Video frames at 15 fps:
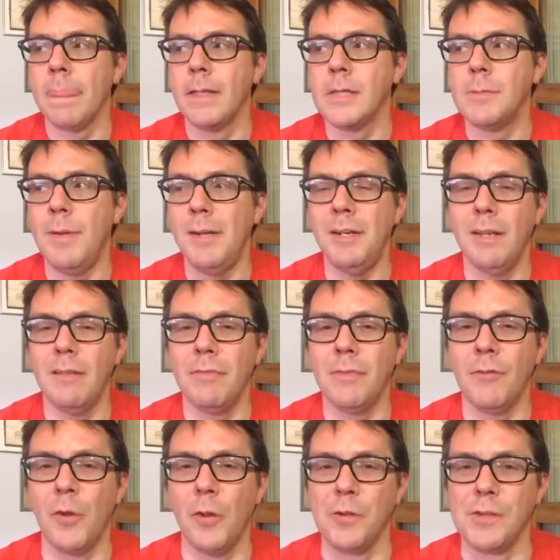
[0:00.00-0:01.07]
especially if the
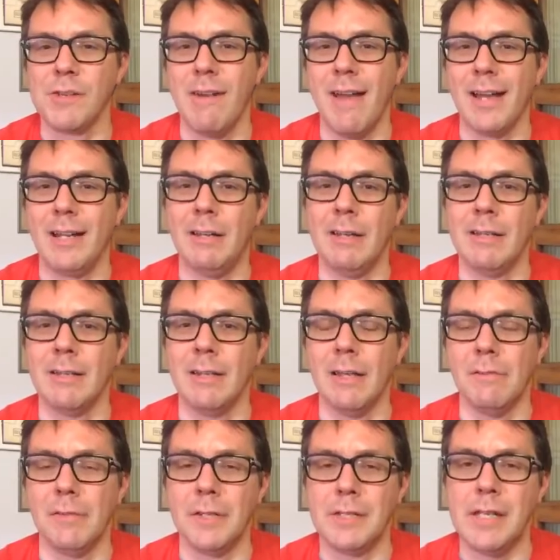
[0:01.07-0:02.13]
roles are actually
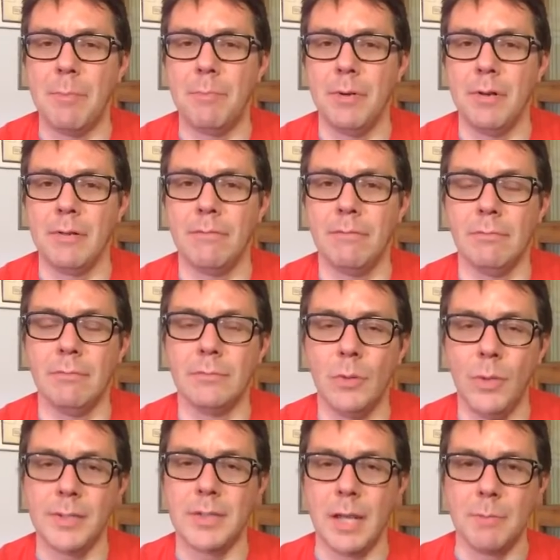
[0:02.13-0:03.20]
delivered as separate
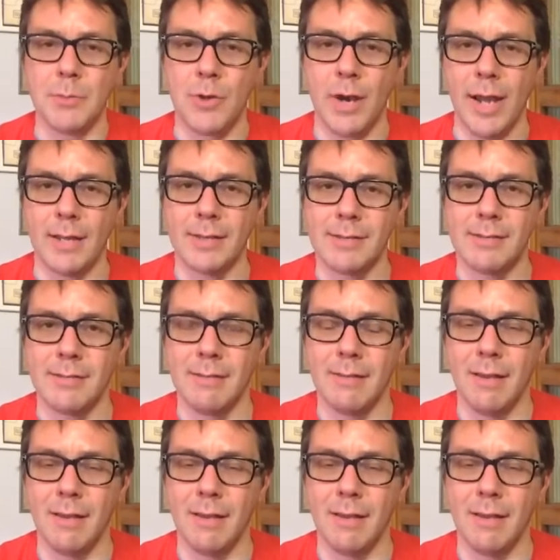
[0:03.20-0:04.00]
QuickTime tracks,